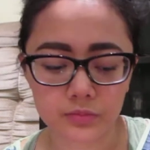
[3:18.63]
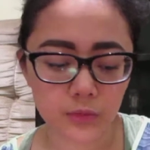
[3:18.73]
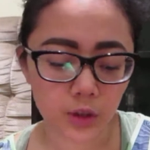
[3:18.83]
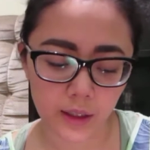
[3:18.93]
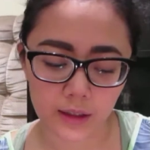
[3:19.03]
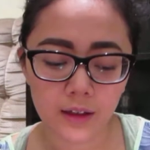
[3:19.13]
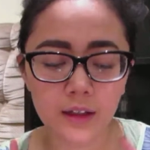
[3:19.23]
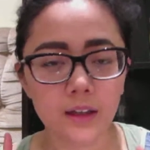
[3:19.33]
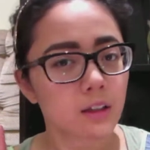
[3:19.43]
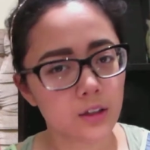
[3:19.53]
Okay,
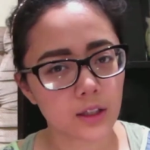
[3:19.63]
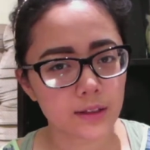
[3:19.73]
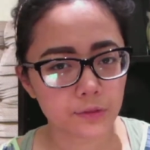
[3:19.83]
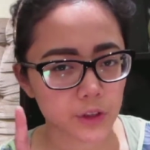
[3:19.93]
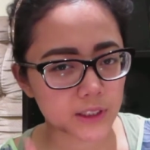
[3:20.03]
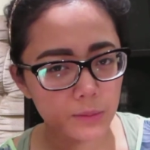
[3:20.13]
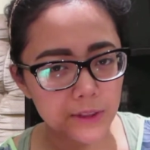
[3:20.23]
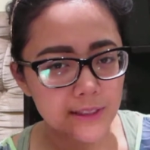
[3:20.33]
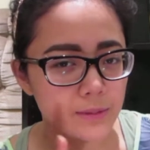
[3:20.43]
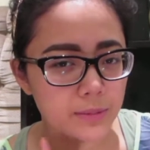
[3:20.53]
if you see me
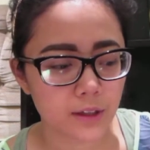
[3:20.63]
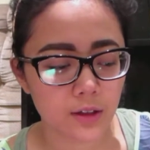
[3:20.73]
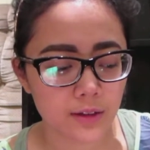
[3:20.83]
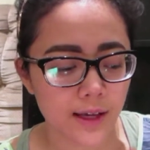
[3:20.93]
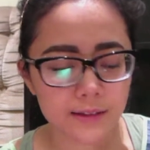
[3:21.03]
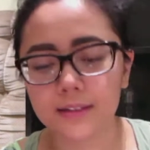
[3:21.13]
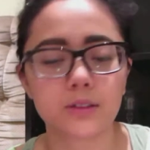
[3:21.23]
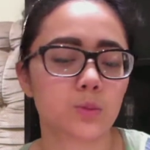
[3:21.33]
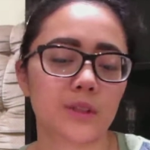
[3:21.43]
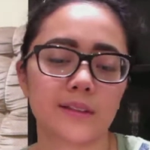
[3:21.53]
sipping on that, that's
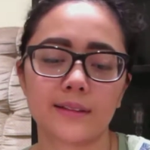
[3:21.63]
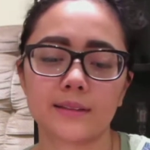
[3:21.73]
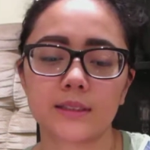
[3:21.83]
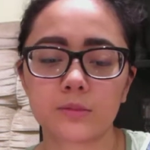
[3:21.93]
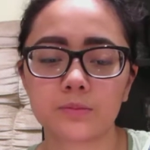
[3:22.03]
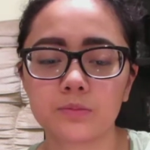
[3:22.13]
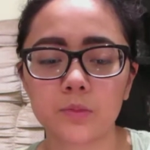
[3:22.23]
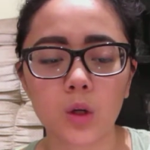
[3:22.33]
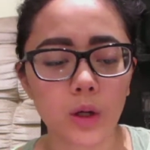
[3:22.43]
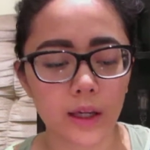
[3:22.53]
what it is.
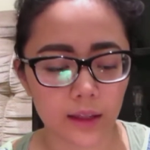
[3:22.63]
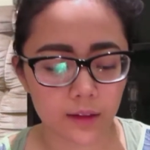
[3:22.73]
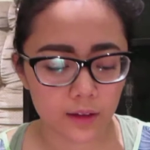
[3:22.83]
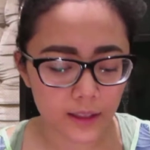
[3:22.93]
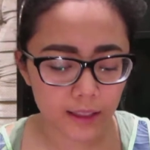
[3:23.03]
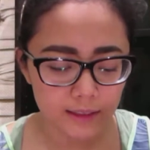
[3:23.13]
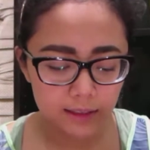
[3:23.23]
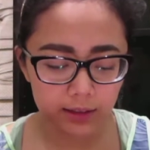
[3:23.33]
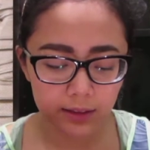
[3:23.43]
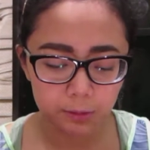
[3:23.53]
Okay, the next
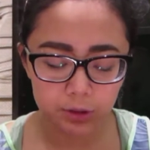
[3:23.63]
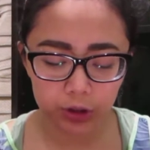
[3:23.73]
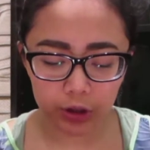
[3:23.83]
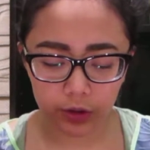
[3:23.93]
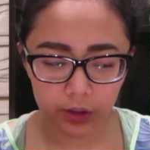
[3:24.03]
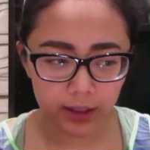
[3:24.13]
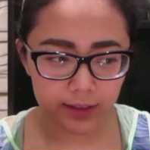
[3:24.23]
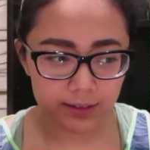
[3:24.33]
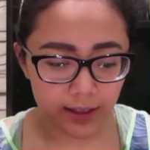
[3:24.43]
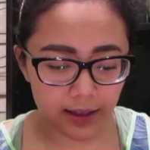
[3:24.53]
thing that I'm going to show you
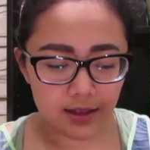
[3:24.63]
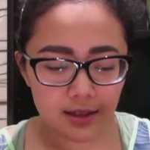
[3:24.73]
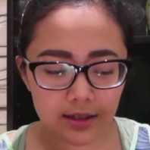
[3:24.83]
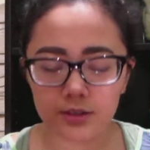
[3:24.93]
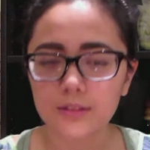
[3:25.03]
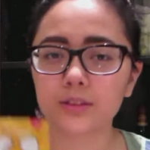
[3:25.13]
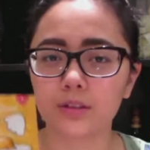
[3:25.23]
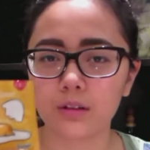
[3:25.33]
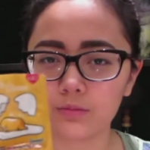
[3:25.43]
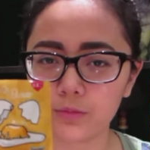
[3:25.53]
guys is
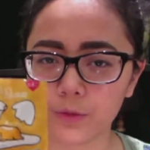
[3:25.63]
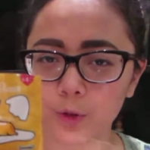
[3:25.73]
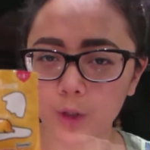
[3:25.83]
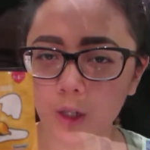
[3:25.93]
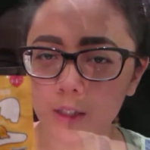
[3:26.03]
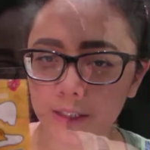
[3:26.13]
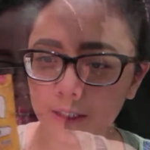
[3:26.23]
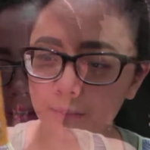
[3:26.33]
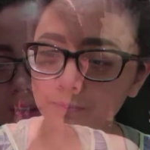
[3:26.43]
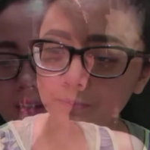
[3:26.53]
some
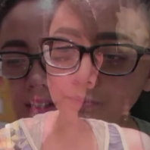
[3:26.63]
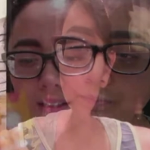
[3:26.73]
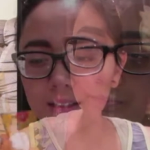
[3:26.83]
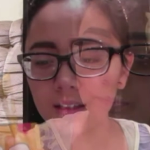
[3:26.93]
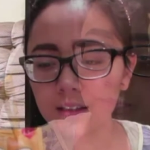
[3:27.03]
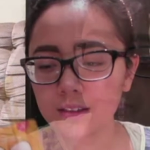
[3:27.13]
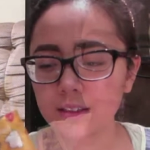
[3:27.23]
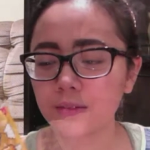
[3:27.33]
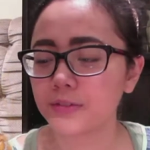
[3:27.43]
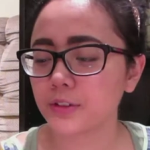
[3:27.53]
furikake. This is
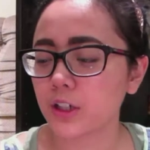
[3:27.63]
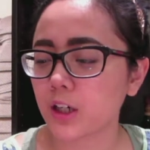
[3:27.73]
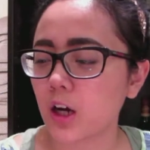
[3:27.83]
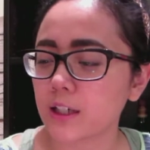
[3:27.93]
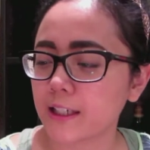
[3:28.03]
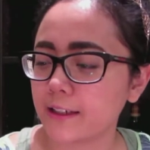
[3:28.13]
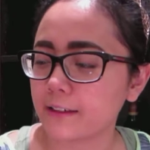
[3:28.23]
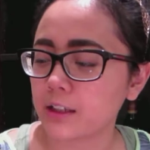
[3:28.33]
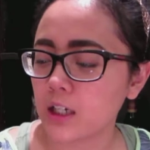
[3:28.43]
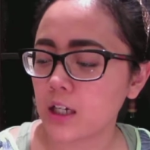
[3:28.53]
some furikake.